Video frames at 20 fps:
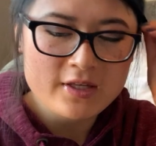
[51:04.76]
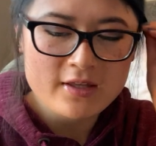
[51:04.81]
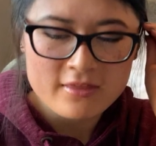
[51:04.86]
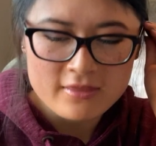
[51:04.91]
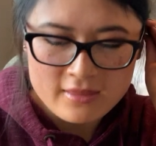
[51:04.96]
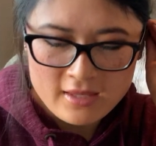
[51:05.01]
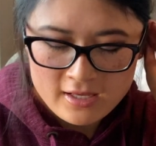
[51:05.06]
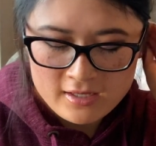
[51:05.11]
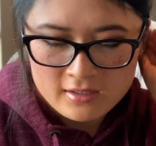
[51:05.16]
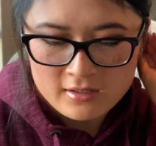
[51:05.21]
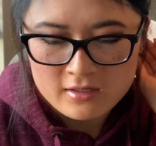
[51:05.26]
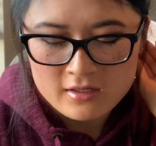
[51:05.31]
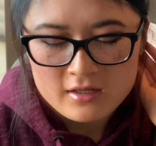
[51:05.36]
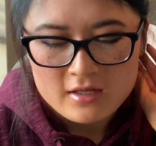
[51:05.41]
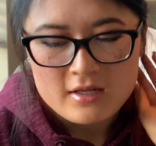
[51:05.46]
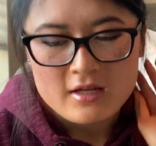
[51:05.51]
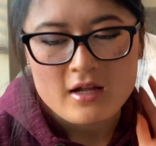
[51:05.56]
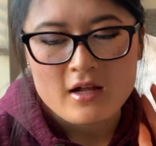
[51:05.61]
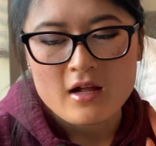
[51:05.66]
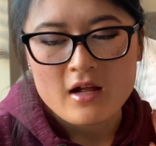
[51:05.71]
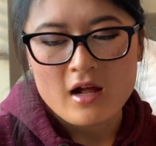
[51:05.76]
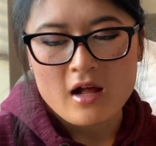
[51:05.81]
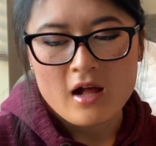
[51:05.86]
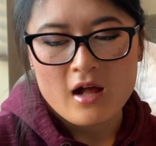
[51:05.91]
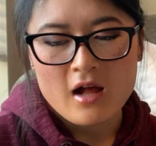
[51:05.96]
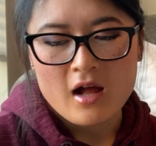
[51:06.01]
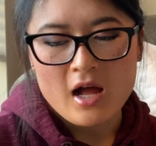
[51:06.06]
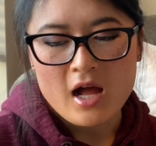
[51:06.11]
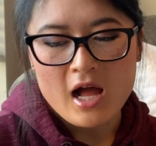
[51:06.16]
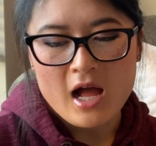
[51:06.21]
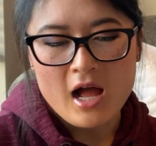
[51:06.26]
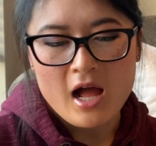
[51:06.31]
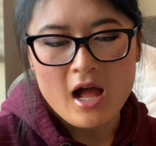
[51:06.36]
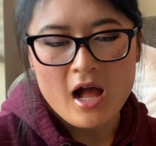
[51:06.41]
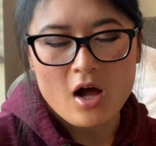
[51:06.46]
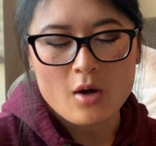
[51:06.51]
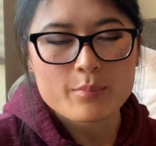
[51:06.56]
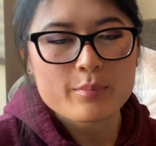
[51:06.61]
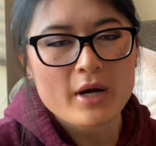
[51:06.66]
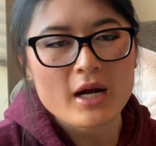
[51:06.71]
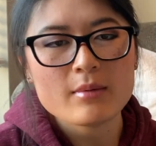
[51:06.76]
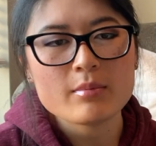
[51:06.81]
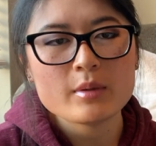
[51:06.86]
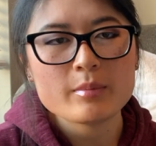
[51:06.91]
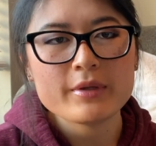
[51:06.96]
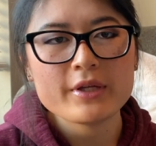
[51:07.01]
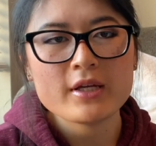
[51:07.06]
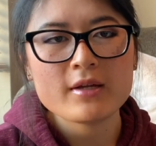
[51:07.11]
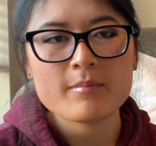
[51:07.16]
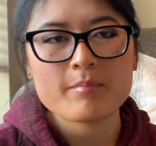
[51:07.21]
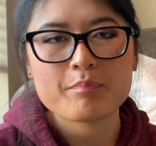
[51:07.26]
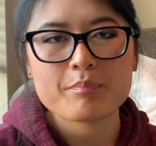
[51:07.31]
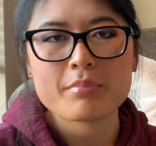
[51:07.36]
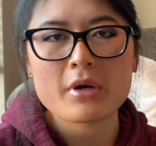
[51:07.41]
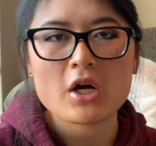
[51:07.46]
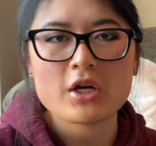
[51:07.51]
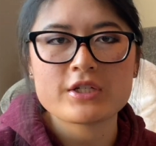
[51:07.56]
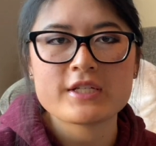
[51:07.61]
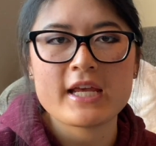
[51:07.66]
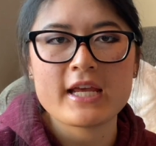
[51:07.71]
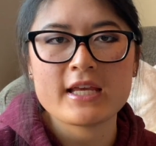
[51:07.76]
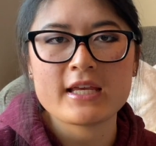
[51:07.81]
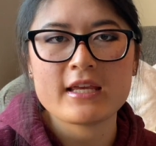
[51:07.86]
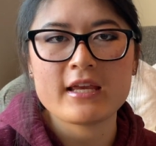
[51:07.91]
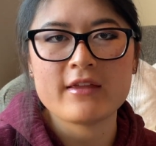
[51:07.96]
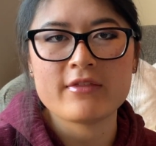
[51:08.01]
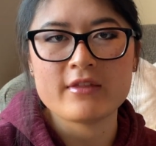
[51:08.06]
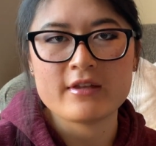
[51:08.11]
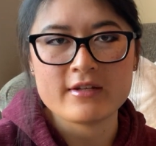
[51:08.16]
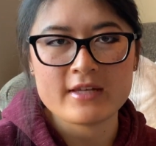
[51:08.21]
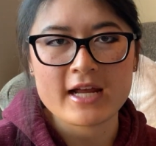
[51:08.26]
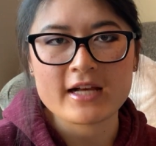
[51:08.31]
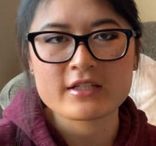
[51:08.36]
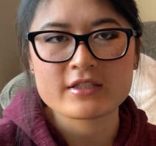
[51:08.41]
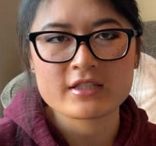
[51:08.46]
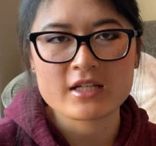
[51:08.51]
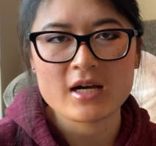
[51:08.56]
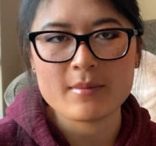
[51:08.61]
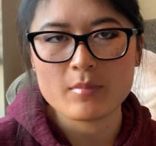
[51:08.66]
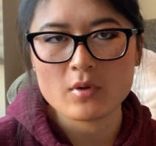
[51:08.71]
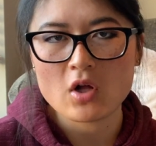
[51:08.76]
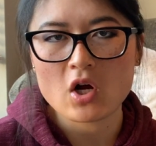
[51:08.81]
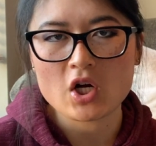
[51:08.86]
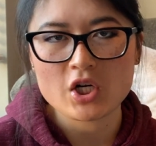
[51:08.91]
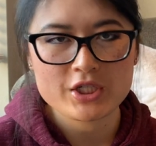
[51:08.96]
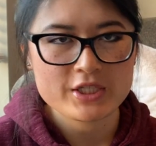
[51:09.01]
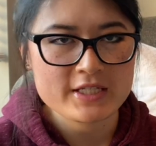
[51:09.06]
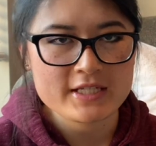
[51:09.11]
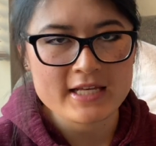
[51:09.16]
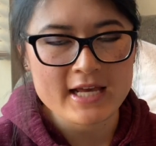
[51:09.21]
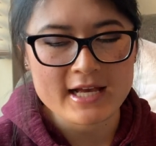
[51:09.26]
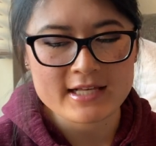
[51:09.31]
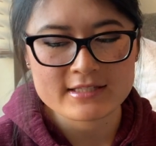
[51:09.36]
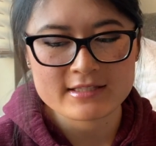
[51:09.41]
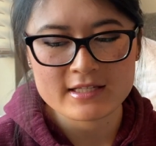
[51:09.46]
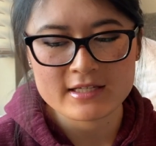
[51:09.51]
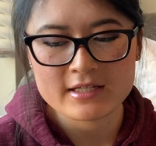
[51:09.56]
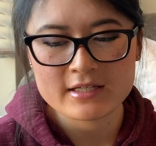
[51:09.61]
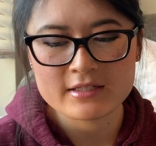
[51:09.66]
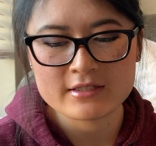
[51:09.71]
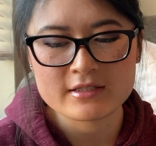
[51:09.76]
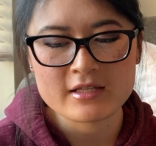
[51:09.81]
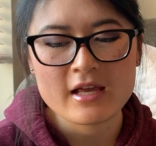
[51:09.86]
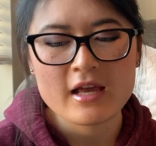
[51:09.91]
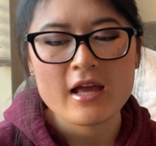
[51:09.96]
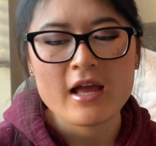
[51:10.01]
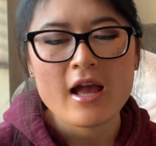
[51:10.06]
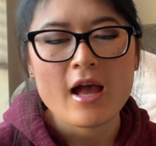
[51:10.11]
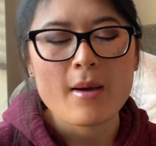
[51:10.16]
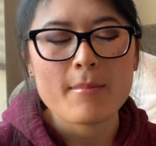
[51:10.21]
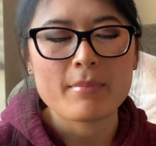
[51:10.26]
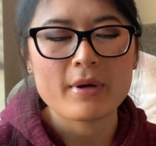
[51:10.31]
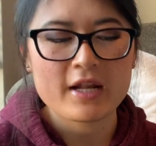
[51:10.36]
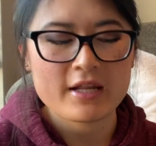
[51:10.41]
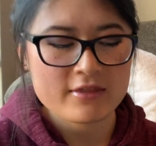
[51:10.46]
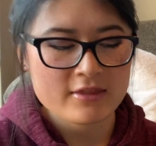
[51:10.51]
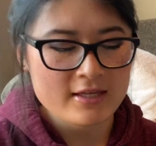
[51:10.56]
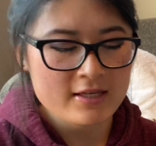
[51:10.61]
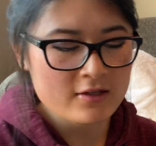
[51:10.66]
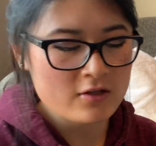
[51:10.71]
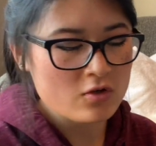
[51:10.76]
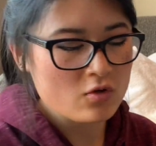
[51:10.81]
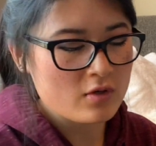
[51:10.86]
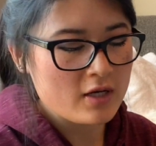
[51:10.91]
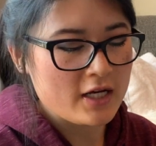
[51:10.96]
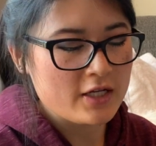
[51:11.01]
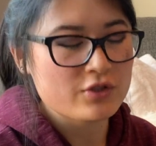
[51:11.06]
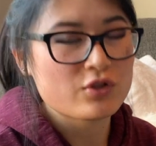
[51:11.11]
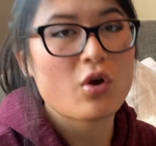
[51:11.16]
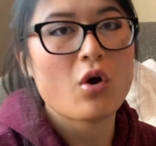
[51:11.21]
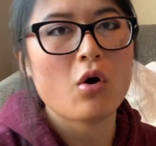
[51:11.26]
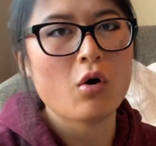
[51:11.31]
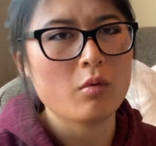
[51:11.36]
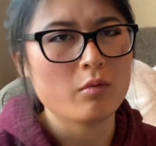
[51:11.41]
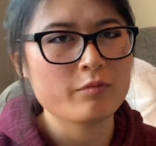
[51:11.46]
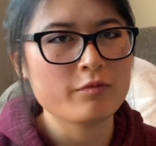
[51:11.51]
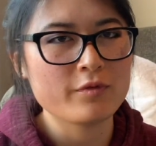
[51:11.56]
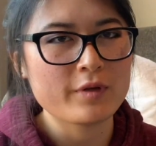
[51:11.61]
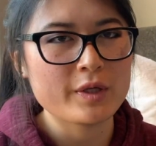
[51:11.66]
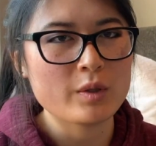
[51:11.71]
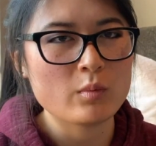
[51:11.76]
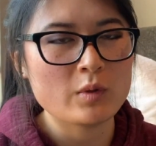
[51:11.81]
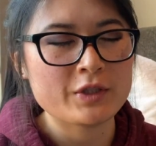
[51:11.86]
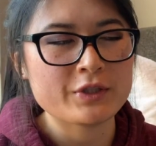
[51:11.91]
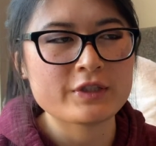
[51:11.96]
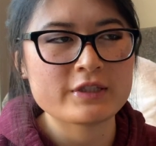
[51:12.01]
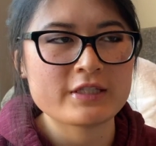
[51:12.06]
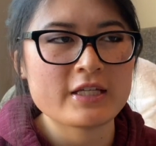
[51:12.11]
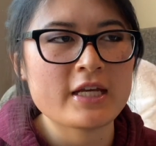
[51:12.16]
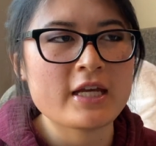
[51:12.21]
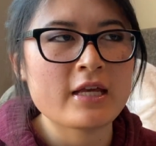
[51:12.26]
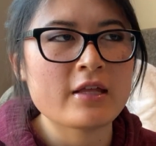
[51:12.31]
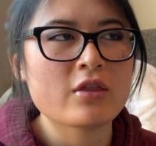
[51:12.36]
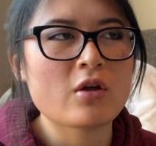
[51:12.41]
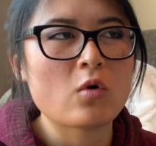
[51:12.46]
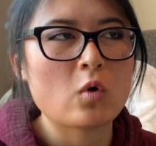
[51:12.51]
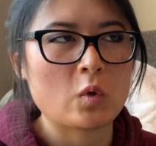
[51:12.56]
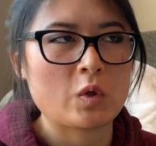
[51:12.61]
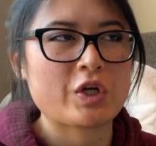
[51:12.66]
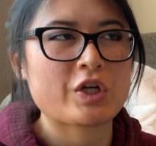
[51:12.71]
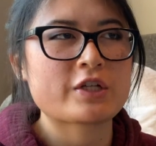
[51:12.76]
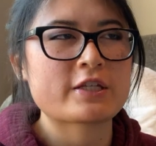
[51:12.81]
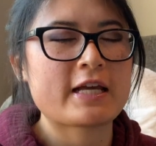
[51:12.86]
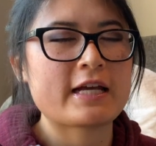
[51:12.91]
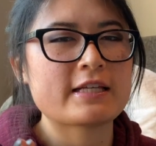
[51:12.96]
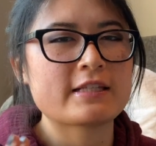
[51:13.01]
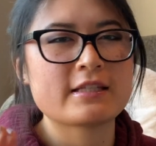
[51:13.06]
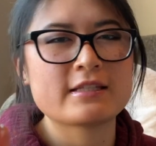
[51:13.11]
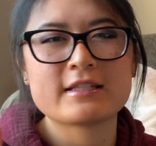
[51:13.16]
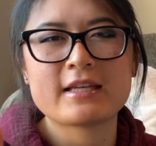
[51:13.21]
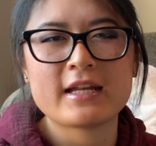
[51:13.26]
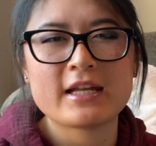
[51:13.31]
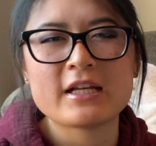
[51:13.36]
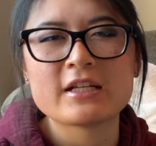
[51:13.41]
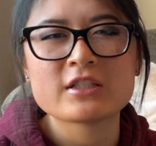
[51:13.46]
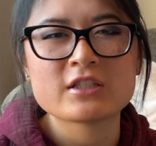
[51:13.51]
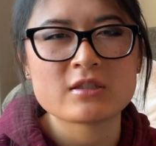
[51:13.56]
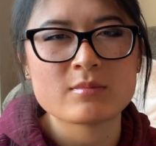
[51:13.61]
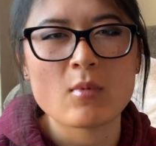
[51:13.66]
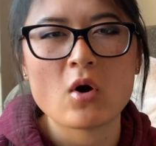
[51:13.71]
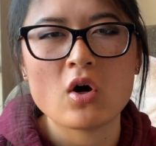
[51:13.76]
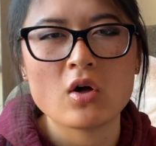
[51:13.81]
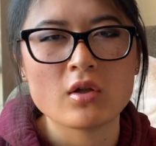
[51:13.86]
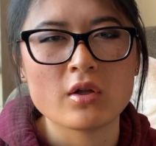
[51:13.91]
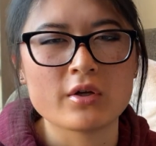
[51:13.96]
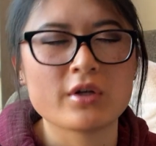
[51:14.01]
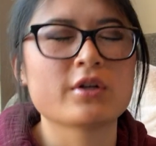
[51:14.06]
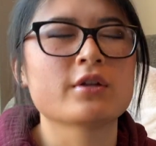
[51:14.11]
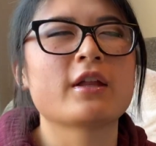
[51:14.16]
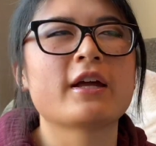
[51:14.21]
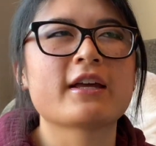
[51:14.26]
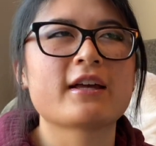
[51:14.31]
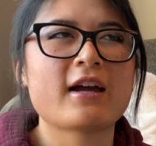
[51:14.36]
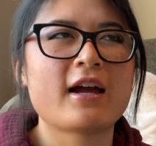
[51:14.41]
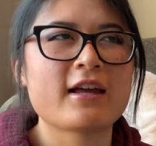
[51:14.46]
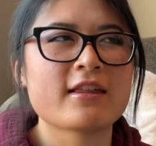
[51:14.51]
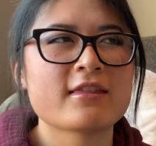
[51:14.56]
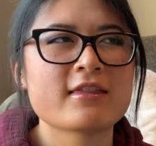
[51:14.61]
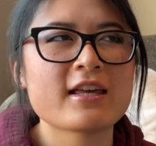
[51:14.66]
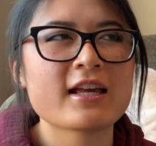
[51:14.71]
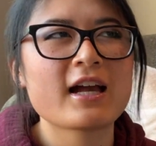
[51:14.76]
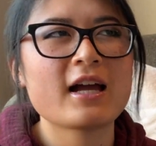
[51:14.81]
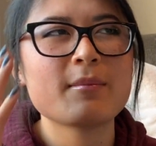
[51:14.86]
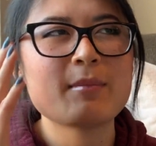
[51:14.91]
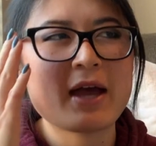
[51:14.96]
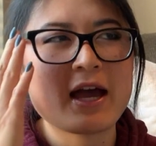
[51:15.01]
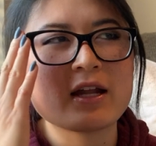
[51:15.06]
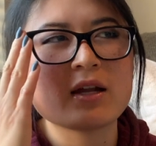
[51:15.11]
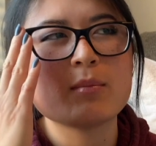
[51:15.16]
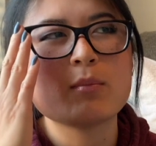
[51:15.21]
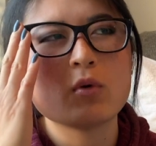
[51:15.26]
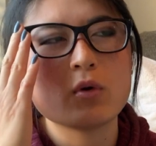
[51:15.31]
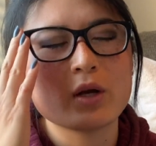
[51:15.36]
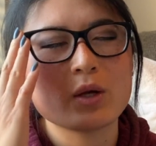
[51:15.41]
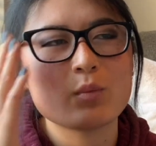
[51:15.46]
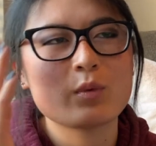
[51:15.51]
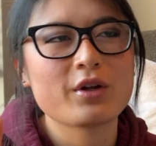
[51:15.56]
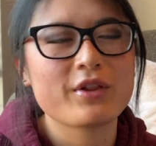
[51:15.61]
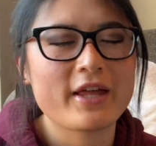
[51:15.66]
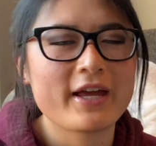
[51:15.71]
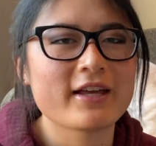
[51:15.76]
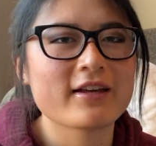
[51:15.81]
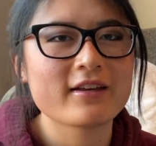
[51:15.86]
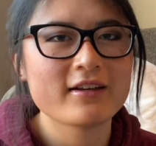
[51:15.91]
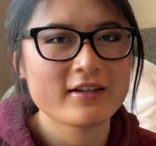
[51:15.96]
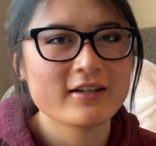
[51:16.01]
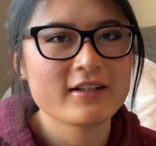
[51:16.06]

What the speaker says: think I'll probably partake in the next couple RTSs, but I think you guys hopefully will see the order sizes getting smaller. Like, I think I'm at a point where like